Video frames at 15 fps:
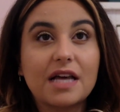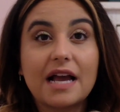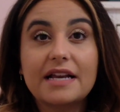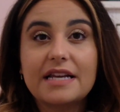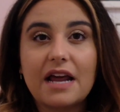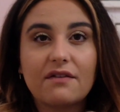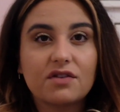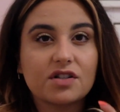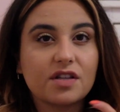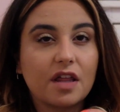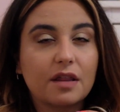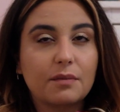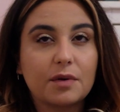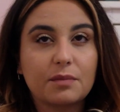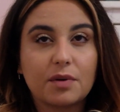I never saw
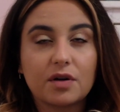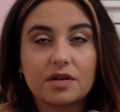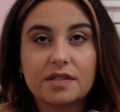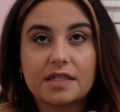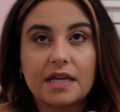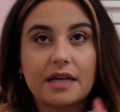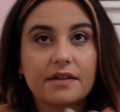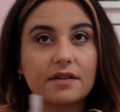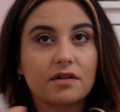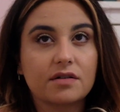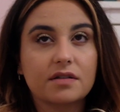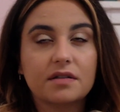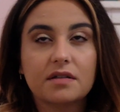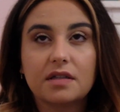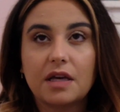them in
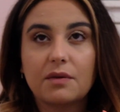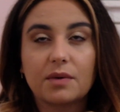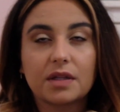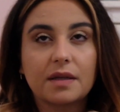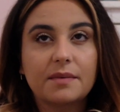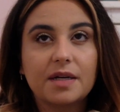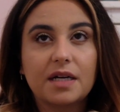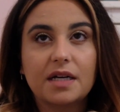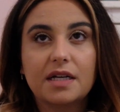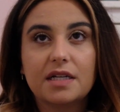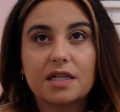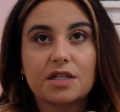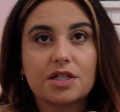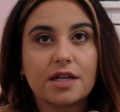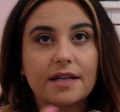person. They were limited
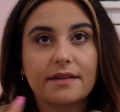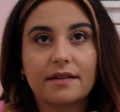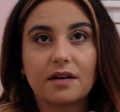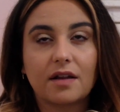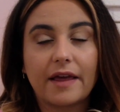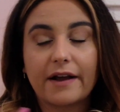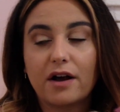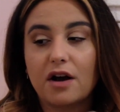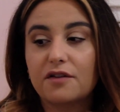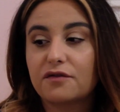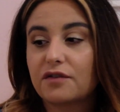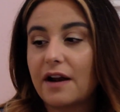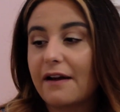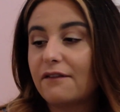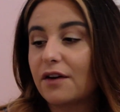edition. They're like gone
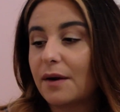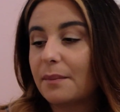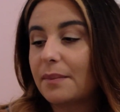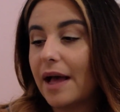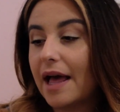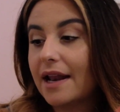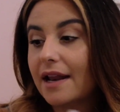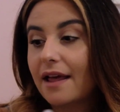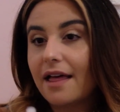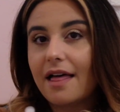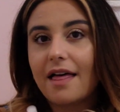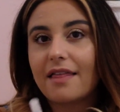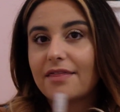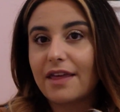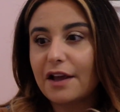forever, but
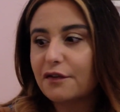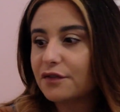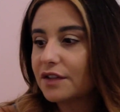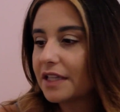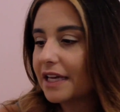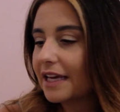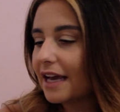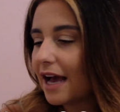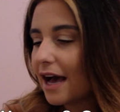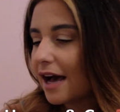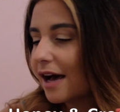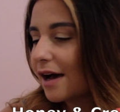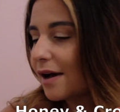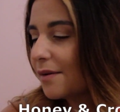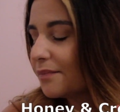thankfully
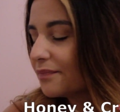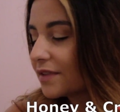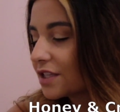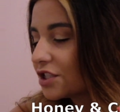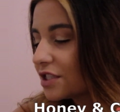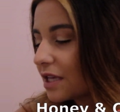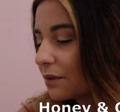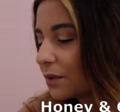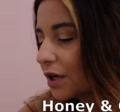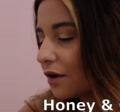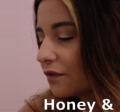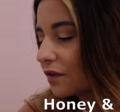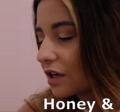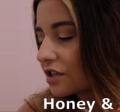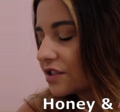she sent one
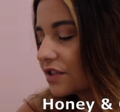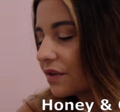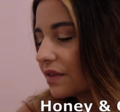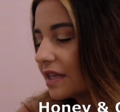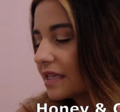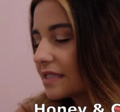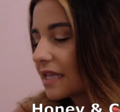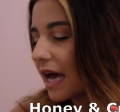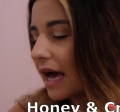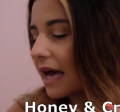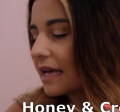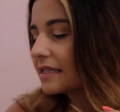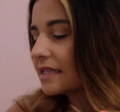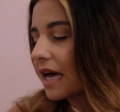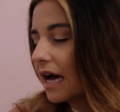over. So this
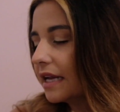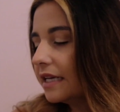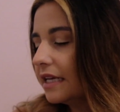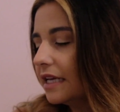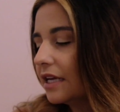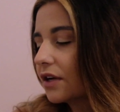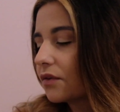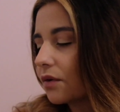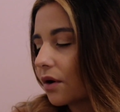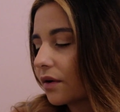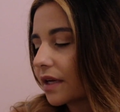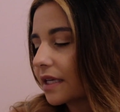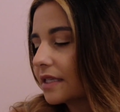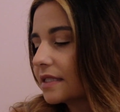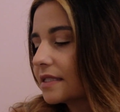has honey,
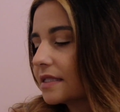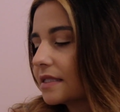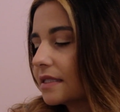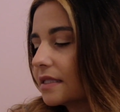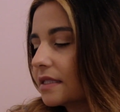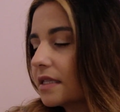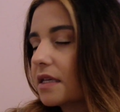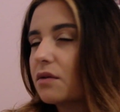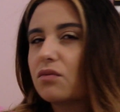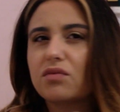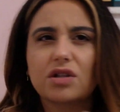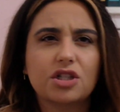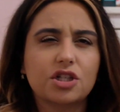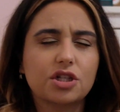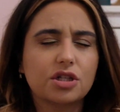crocus,
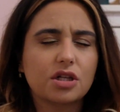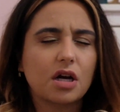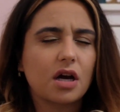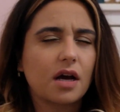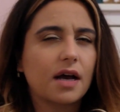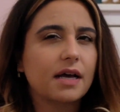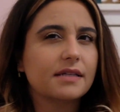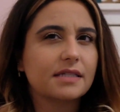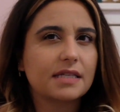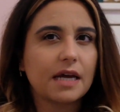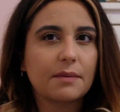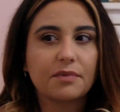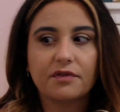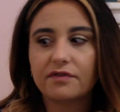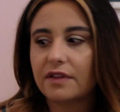which is a
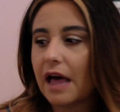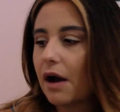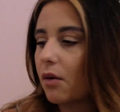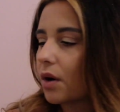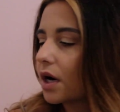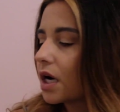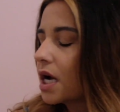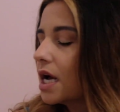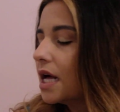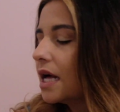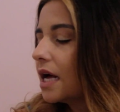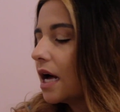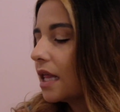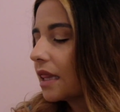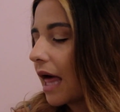type of flower,
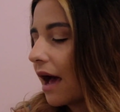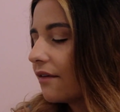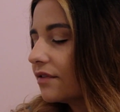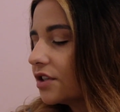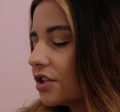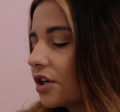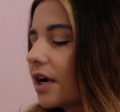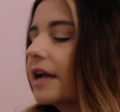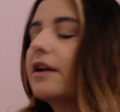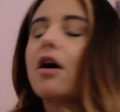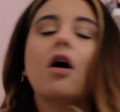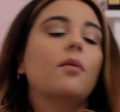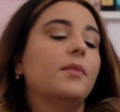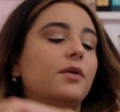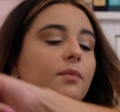lavender, and
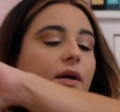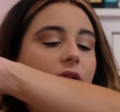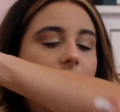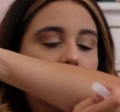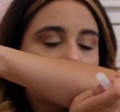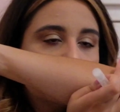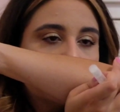almond milk.